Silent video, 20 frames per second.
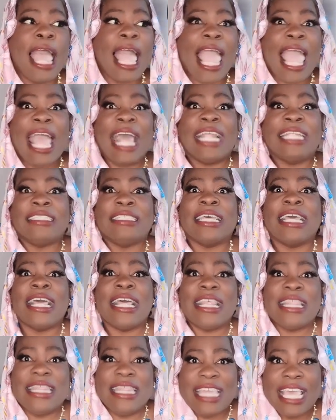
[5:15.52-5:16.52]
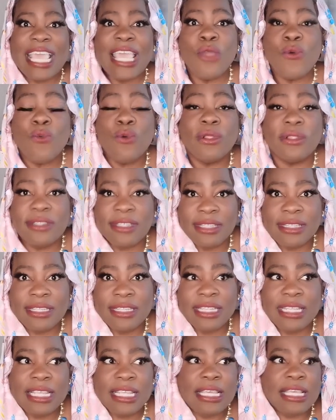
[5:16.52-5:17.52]
And they will
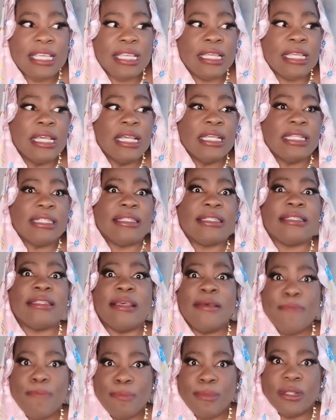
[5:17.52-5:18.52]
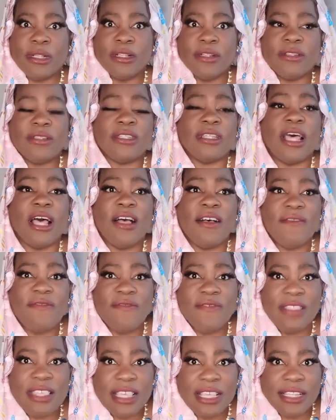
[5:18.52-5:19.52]
see symbols
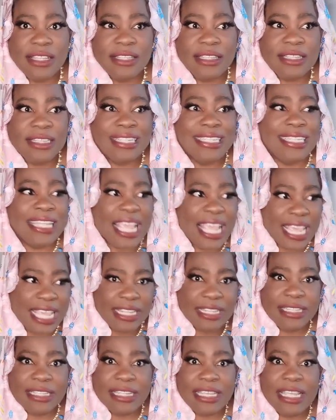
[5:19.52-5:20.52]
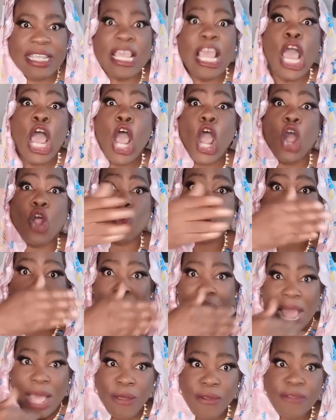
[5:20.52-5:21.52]
of this deity
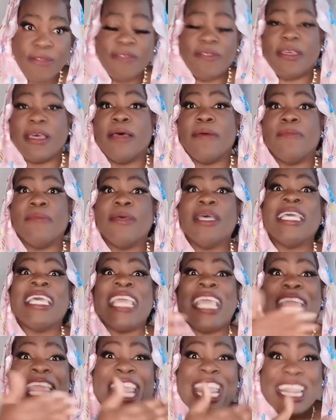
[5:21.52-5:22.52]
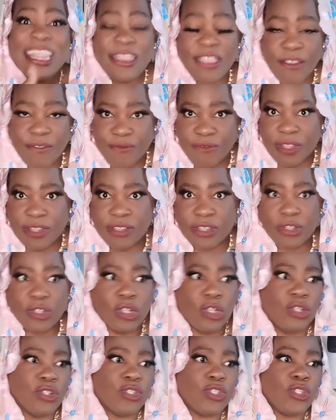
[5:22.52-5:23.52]
around them in the
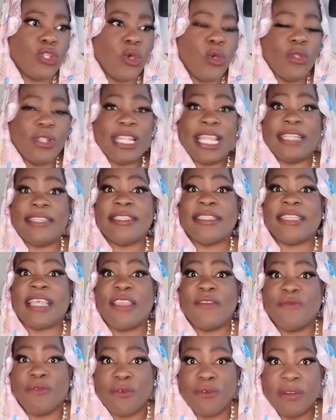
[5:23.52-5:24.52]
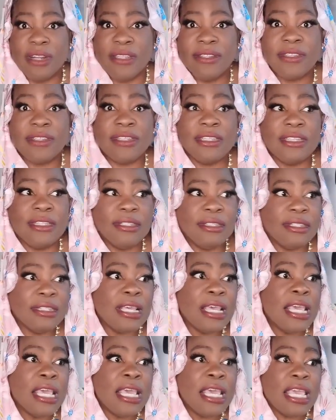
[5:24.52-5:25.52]
physical. So let's say, for
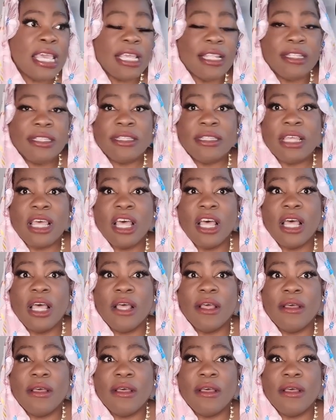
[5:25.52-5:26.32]
instance, it's a,